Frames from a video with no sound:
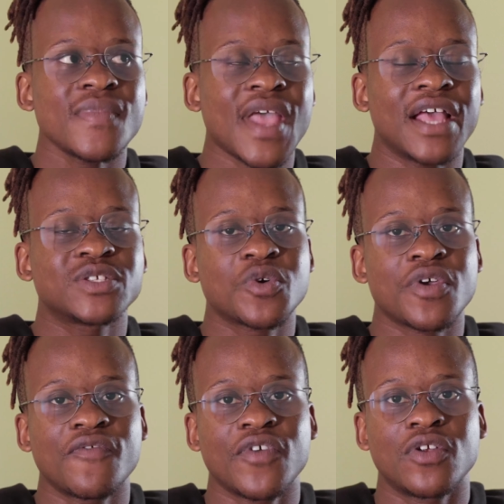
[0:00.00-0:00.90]
And so
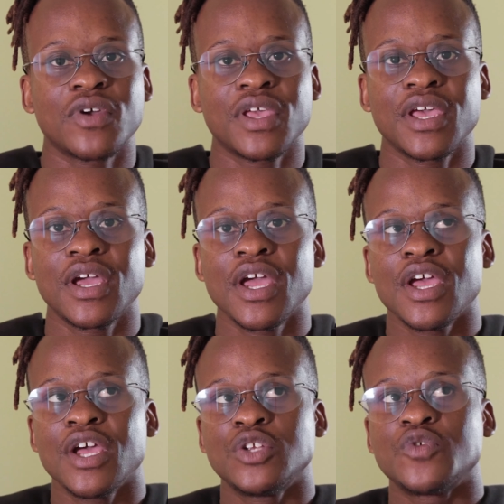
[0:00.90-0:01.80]
if you're looking
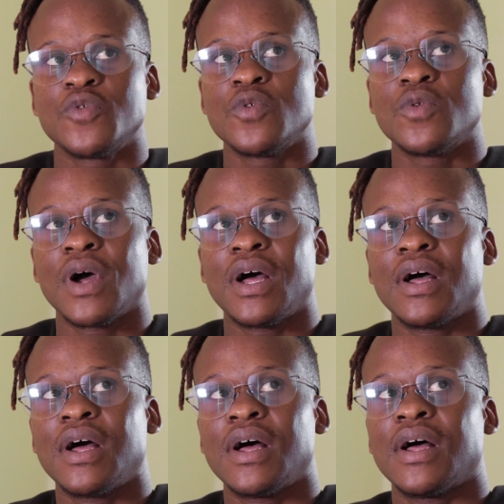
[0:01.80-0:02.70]
to
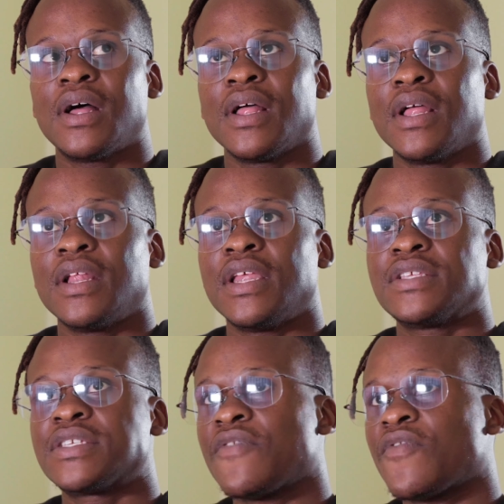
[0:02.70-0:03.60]
let's
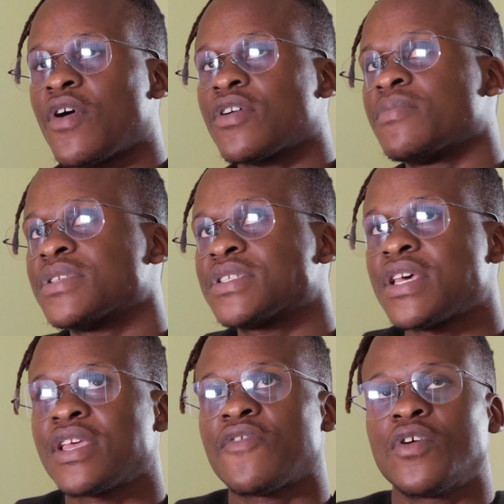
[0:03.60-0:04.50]
say, for argument's
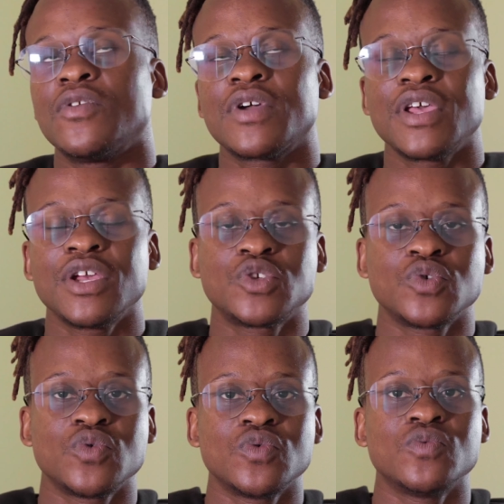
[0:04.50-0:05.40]
sake, if you're looking
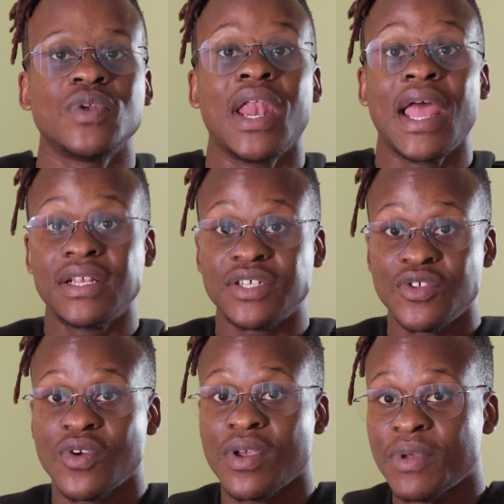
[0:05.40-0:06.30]
to lighten
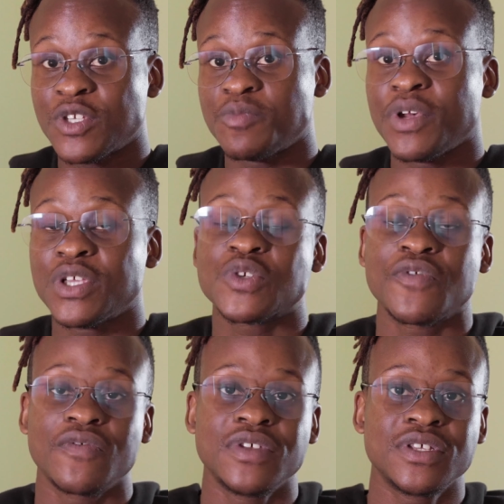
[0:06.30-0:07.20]
your image based off
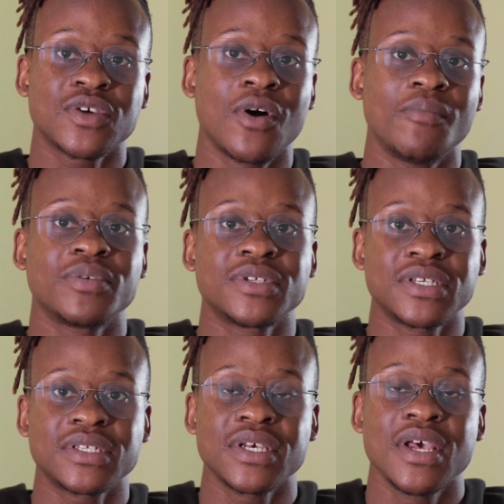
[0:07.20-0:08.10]
of these
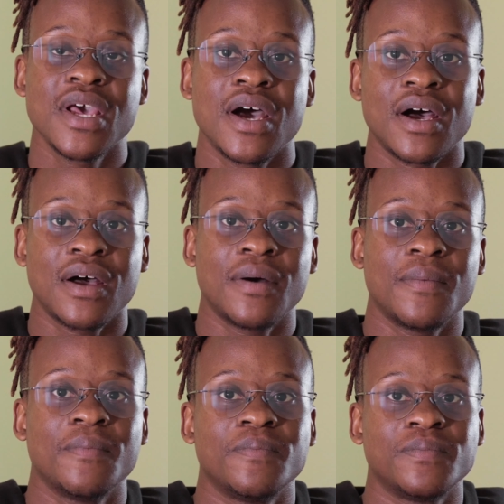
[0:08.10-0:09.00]
composite
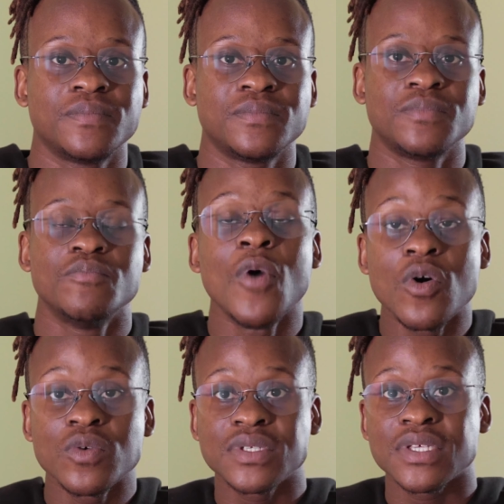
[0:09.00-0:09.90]

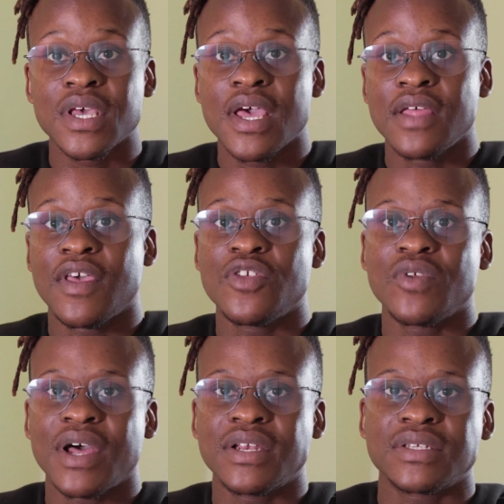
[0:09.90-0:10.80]
modes, then you'll
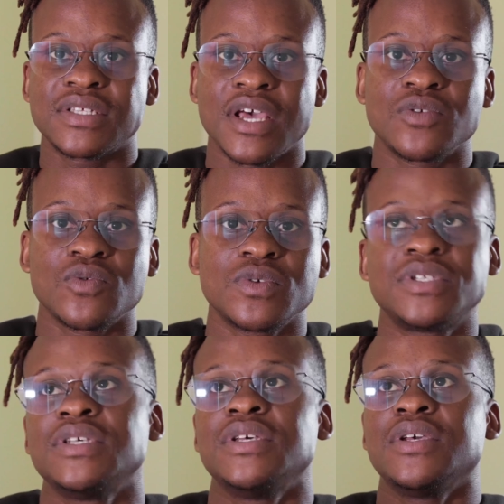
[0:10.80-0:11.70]
understand
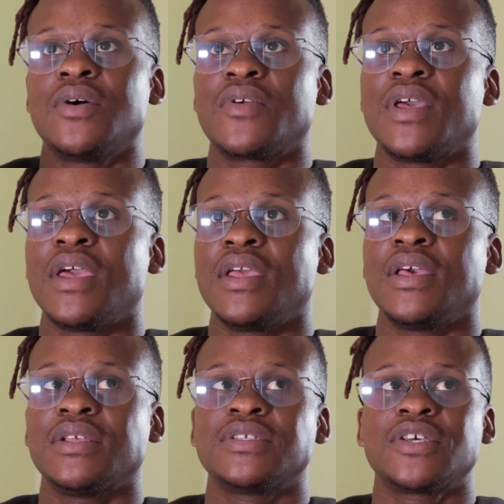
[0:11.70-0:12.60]
Uguti, okay,
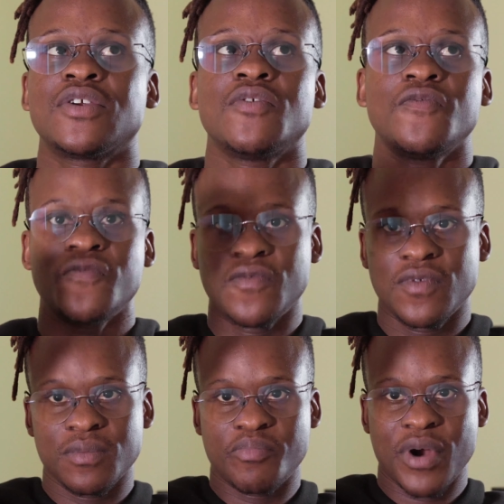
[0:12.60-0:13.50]
instead of
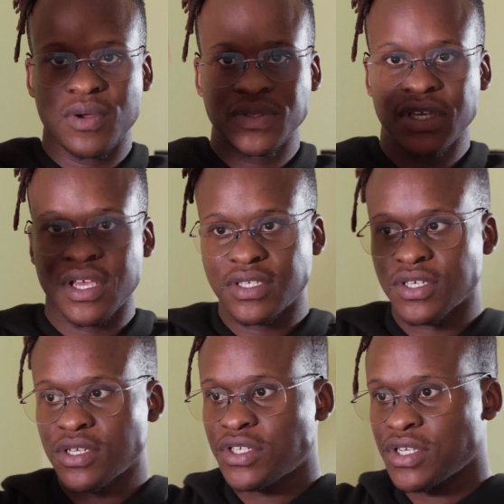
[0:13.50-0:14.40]
browsing and
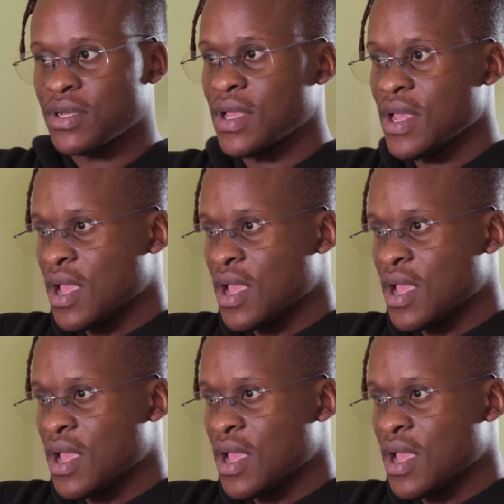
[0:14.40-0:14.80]
searching